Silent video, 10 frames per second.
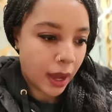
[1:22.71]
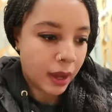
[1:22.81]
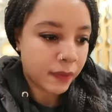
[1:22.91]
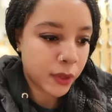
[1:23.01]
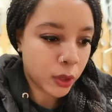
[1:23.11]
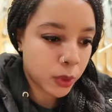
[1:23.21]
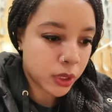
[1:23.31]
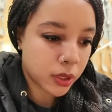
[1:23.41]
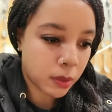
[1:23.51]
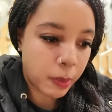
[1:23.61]
after,
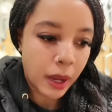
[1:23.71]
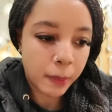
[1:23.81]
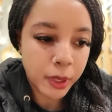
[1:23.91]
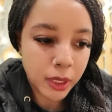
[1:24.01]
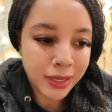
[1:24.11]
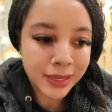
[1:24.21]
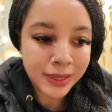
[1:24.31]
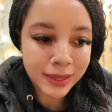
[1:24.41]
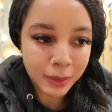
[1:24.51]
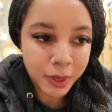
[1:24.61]
which is a popular
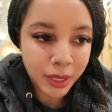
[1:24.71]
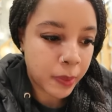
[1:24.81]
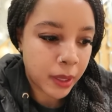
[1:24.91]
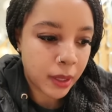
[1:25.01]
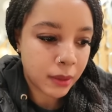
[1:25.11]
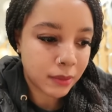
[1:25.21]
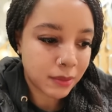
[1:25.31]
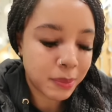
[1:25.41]
exhibit, but